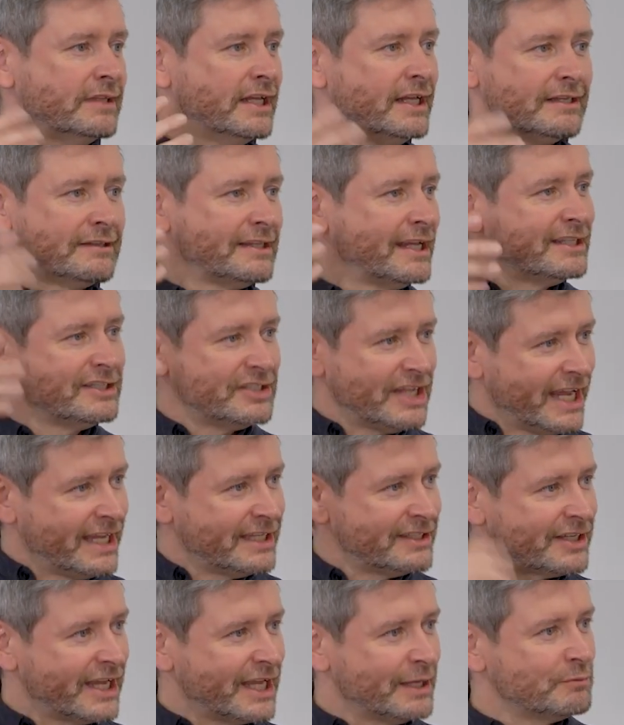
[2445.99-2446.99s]
8, 9,
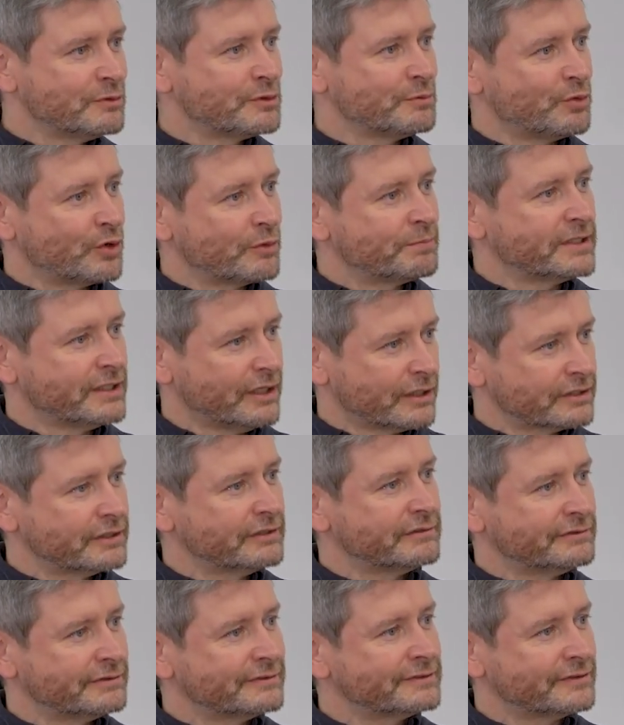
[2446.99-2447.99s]
10 times more
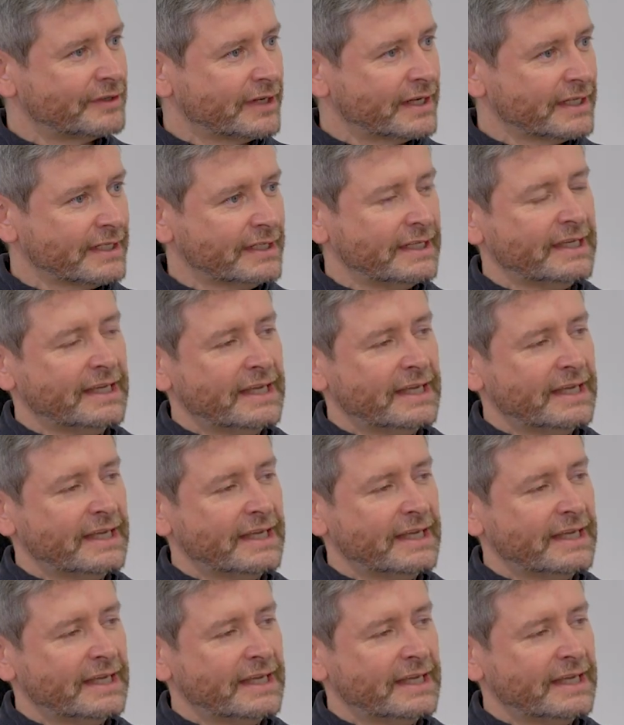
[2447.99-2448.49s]
productive, right?